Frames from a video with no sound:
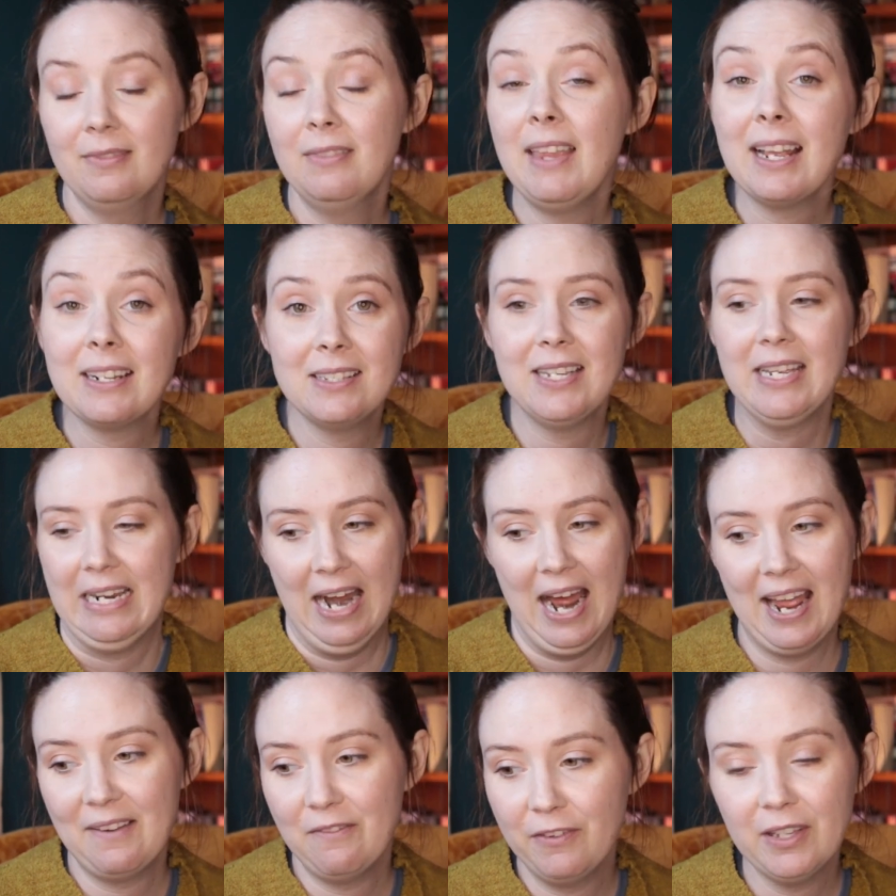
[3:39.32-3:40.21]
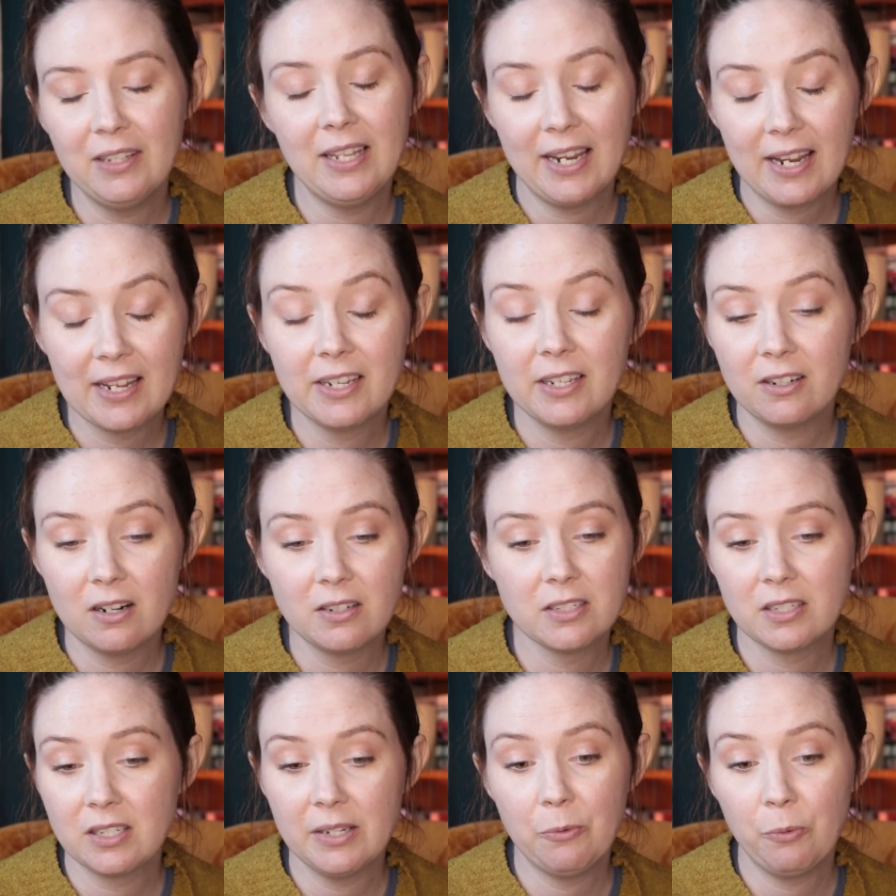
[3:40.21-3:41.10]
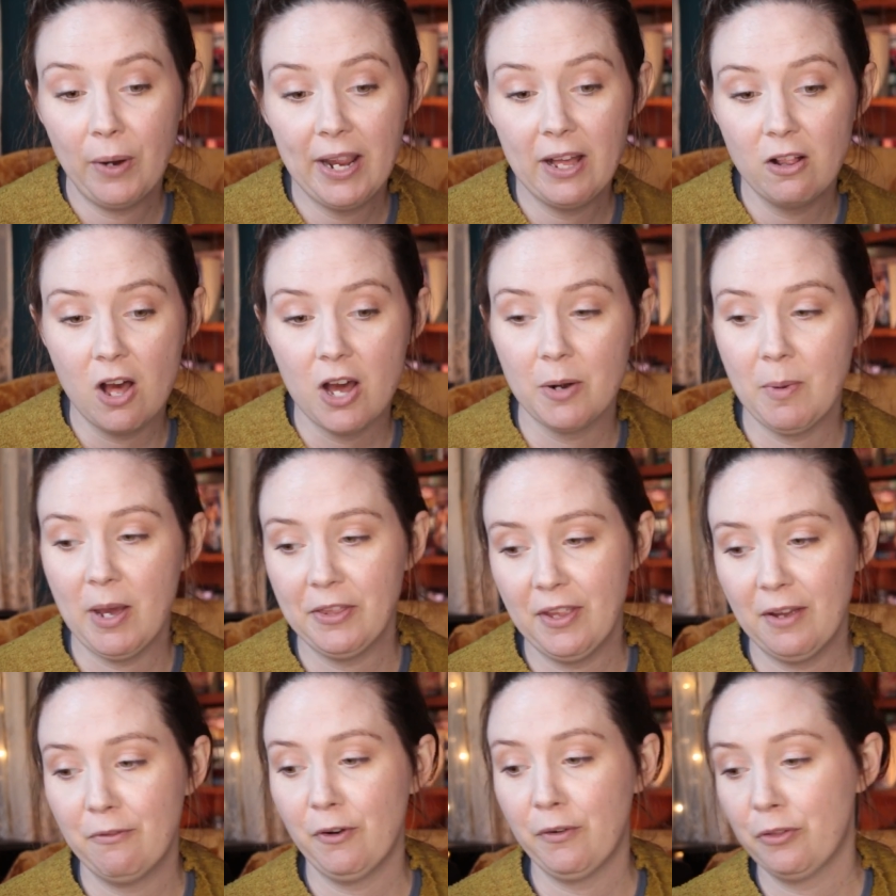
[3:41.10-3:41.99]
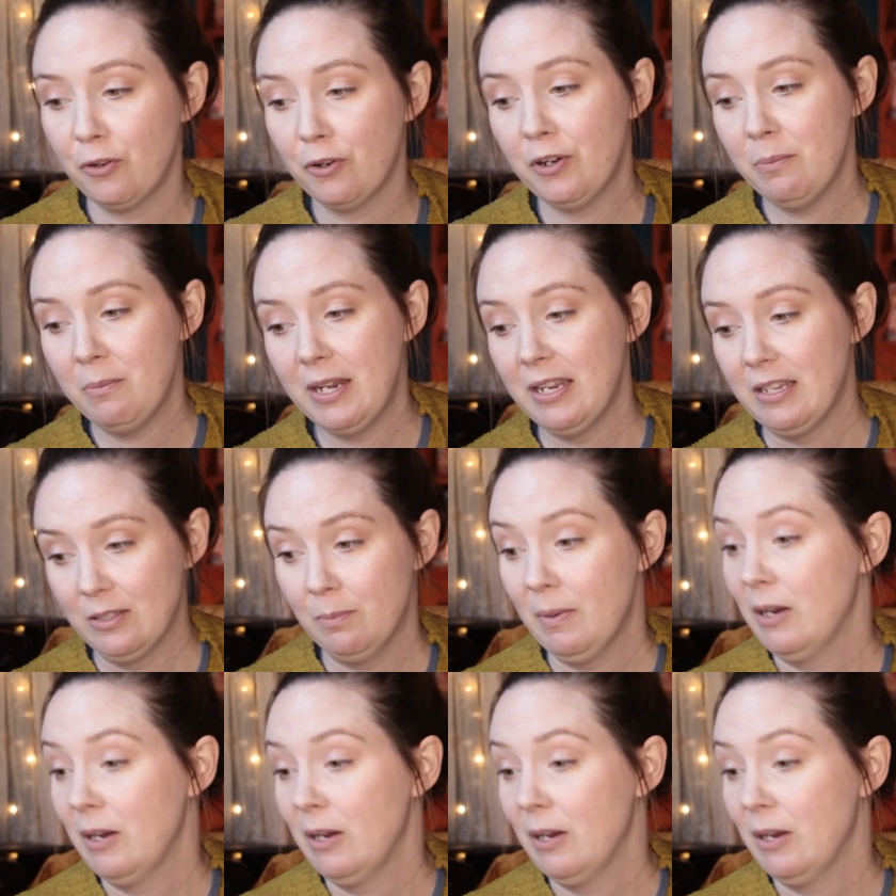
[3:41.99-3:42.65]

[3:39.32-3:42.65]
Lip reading: That's it. I feel like I could honestly rail on about that for 30 minutes